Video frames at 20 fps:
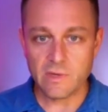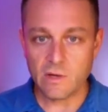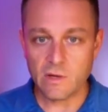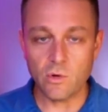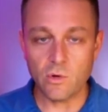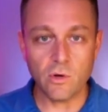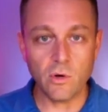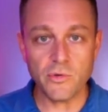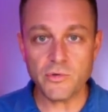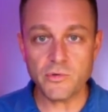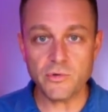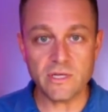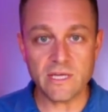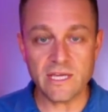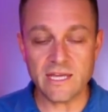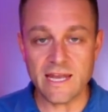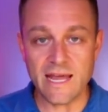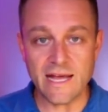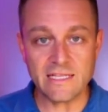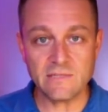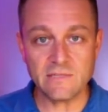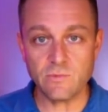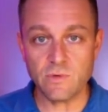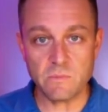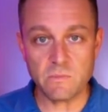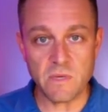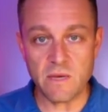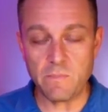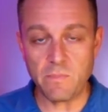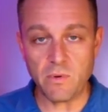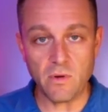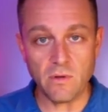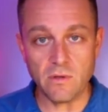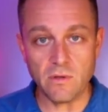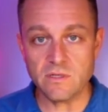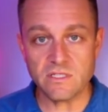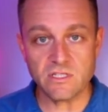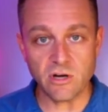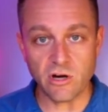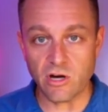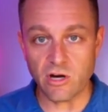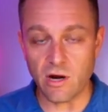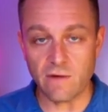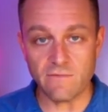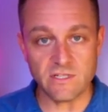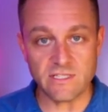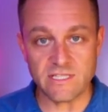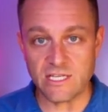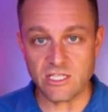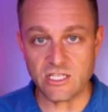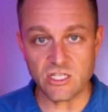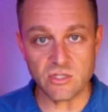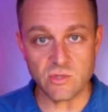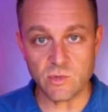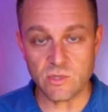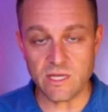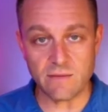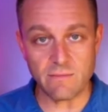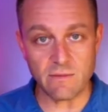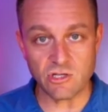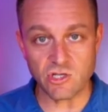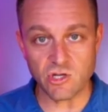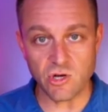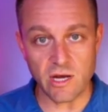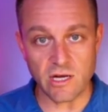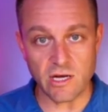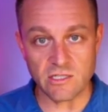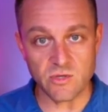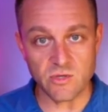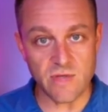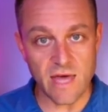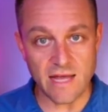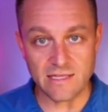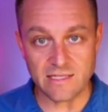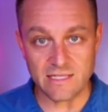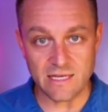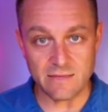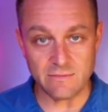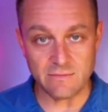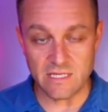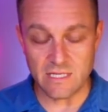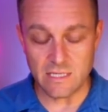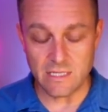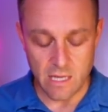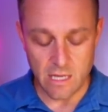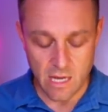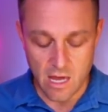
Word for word: We'll go through and connect with people, start conversations with them. I'll show you how to do that in Teamzy.